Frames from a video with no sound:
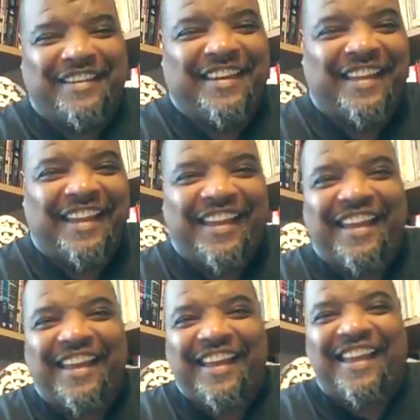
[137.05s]

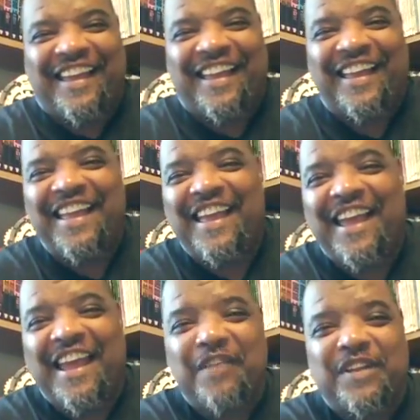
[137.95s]
and
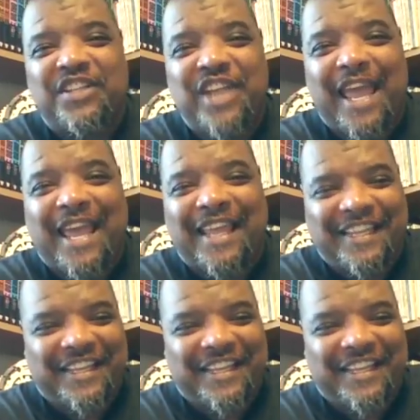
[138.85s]
have a chat.